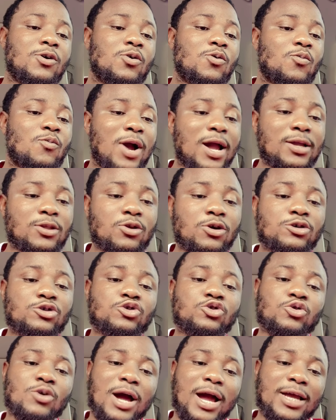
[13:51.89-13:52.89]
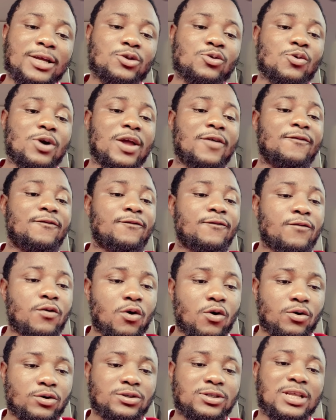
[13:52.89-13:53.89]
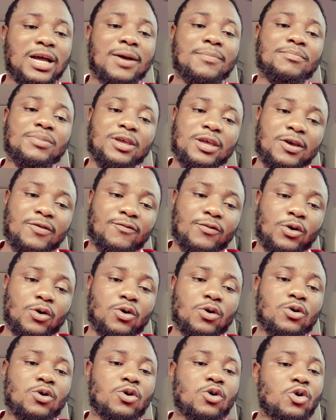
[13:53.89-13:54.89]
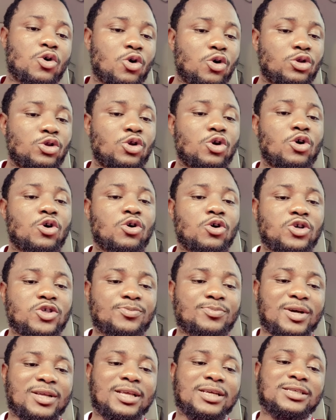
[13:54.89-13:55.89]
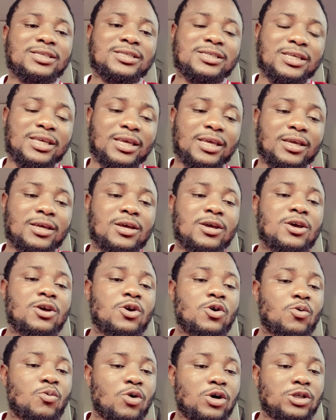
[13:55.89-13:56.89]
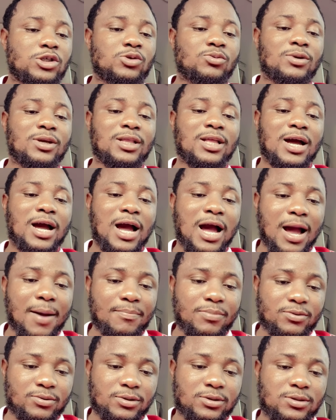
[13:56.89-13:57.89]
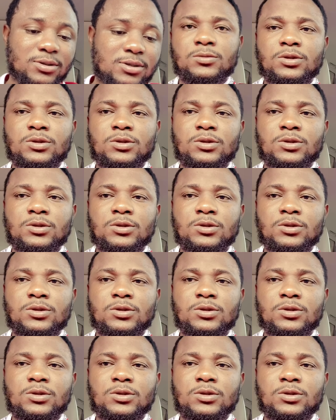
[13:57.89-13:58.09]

Why not try to enforce that behavior on your husband and see what will happen?